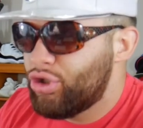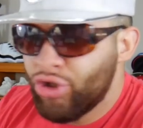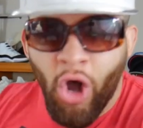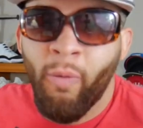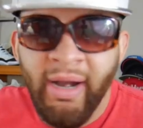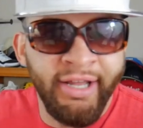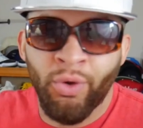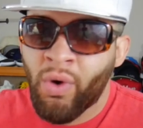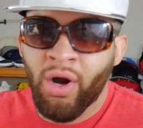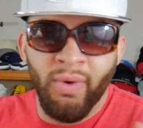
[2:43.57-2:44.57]
Nobody in
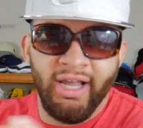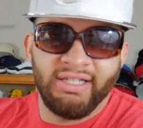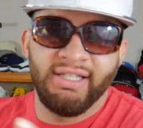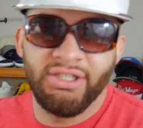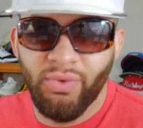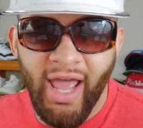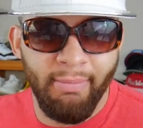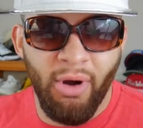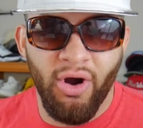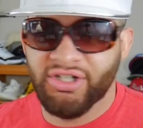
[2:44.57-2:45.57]
the world would guess this dude
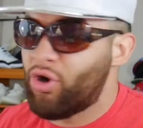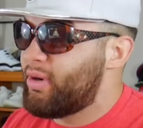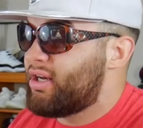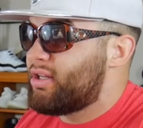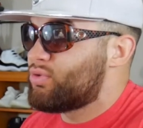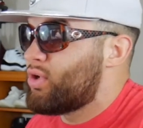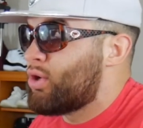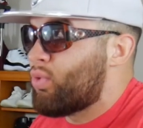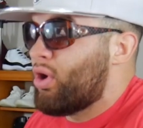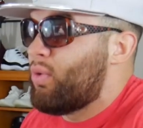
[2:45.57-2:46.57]
had bars. Nobody in
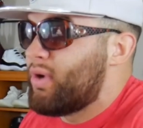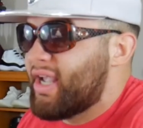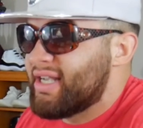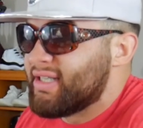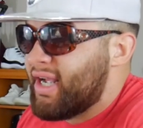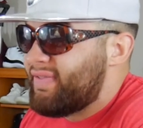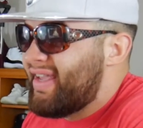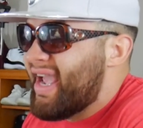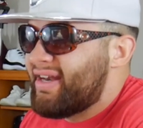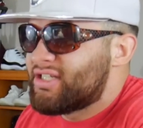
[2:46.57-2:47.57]
the world would guess that
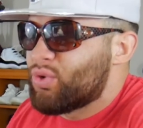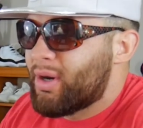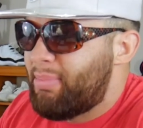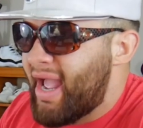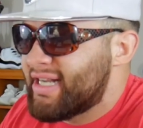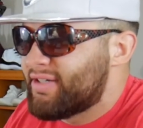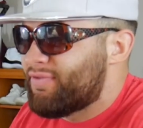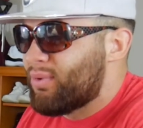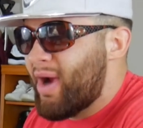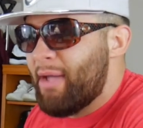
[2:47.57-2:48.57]
he had this sort of passion
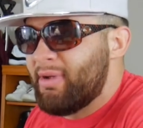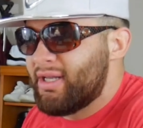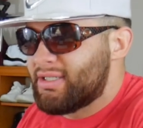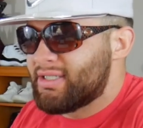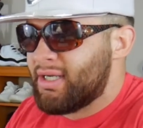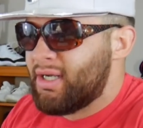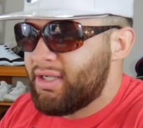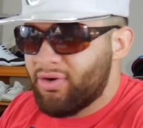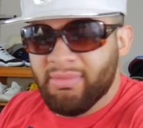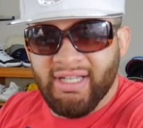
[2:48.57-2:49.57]
for rapping and just,
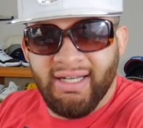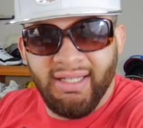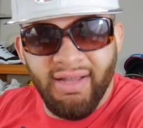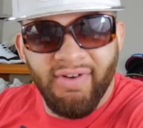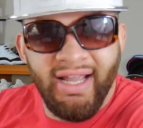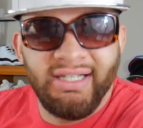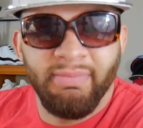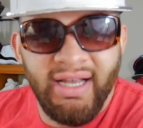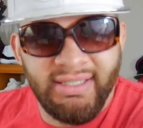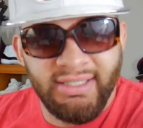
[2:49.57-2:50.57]
you know what I'm saying, delivering his
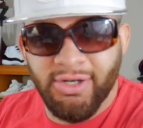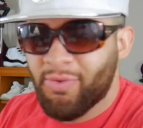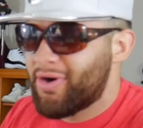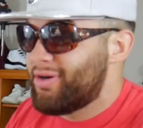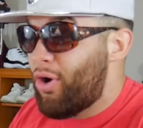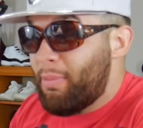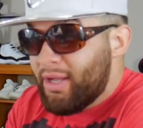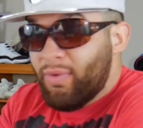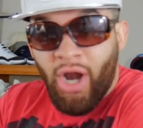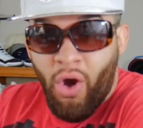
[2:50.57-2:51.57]
message to the world.
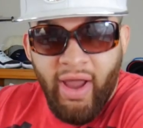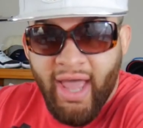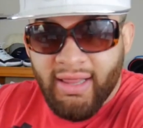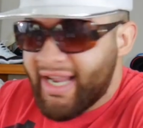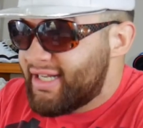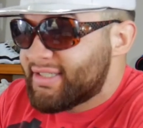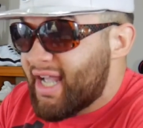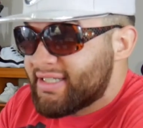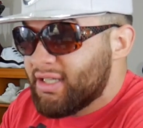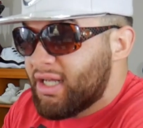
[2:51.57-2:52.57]
Nobody would know that. Like, he just
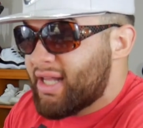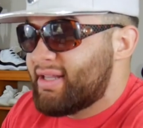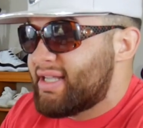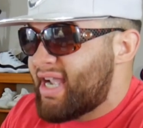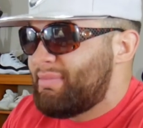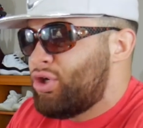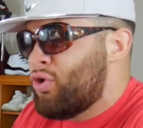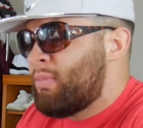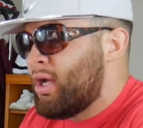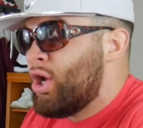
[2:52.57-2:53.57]
doesn't look like that type of
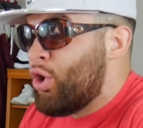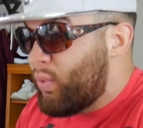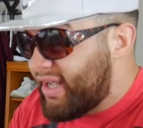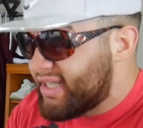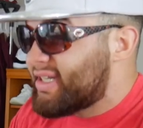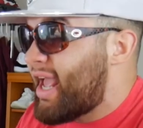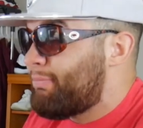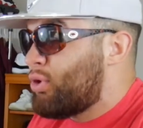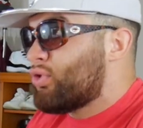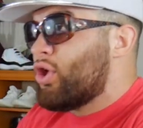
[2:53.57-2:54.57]
dude. But when he gets in
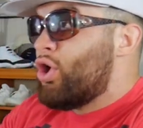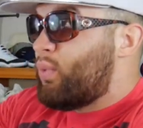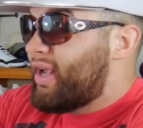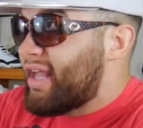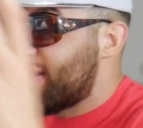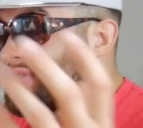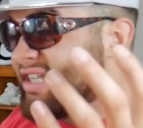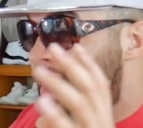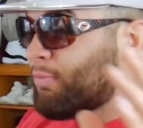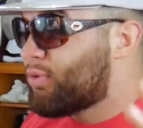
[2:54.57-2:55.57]
that booth, when he got them
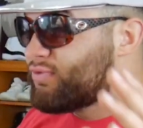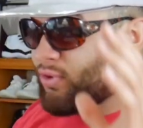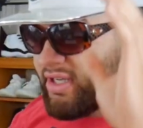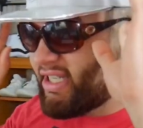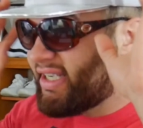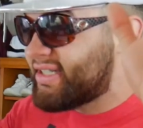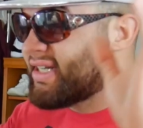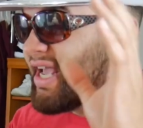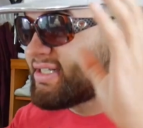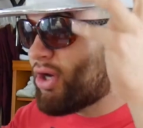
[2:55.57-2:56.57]
soundproof joints, he gets
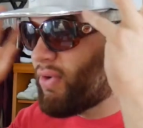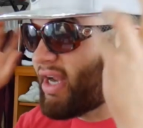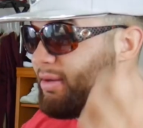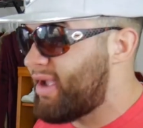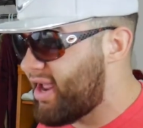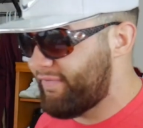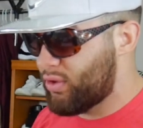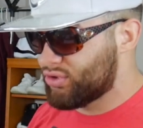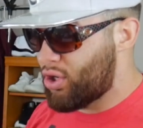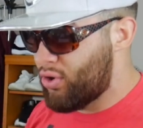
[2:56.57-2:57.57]
in that zone, got them
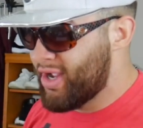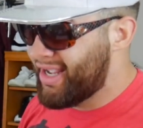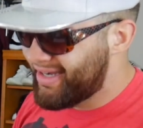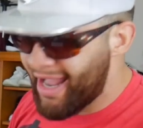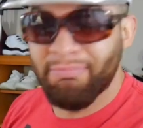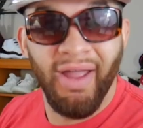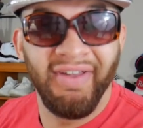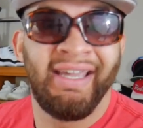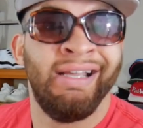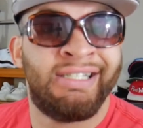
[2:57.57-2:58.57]
headphones on, that
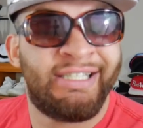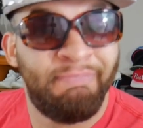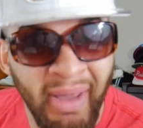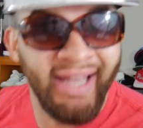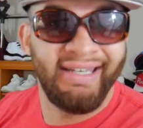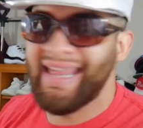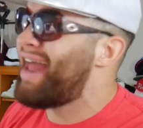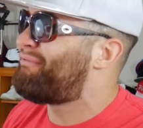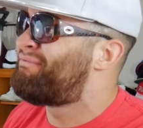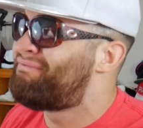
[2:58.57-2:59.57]
brother can spit
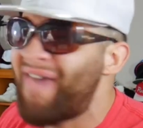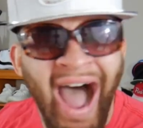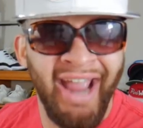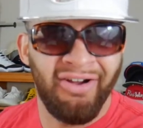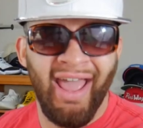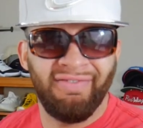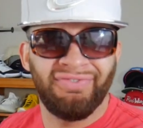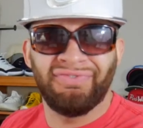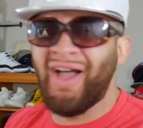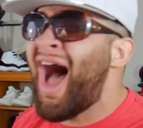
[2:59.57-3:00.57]
that fire, that